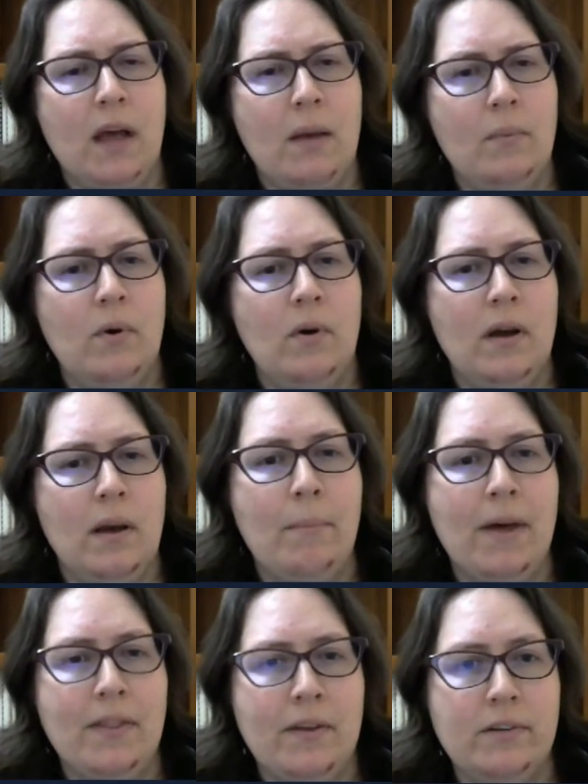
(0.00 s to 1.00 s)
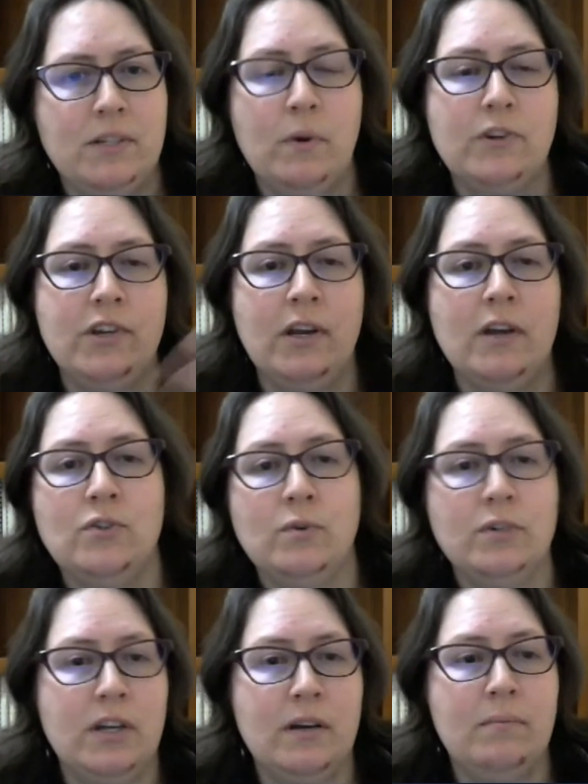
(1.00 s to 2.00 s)
a mother is watching her
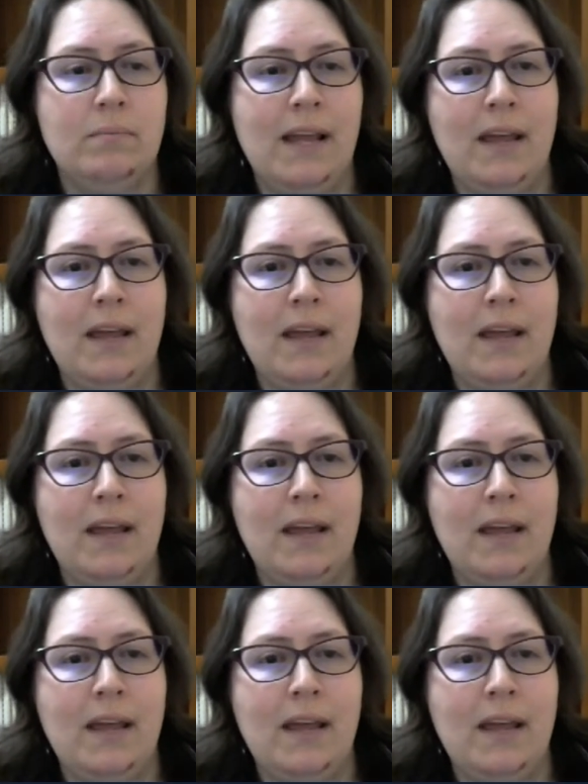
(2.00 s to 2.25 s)
daughter